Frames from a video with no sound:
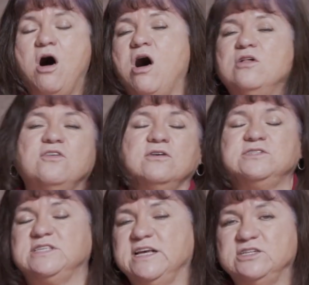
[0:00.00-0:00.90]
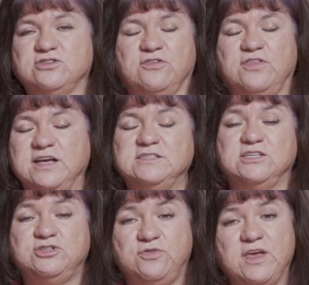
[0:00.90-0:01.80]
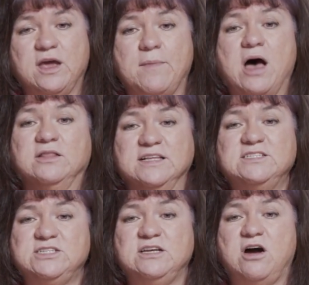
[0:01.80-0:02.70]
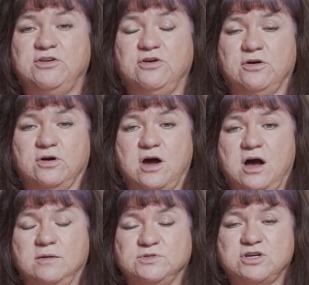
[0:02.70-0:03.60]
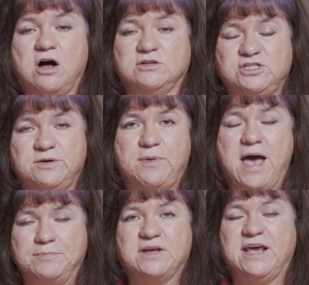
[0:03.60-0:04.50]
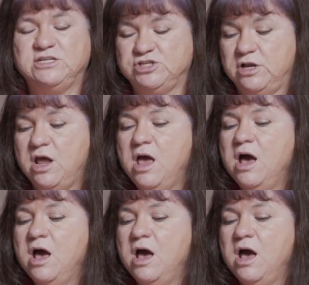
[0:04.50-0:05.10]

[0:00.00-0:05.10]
All of those things are things that you think about listing on your scholarship application.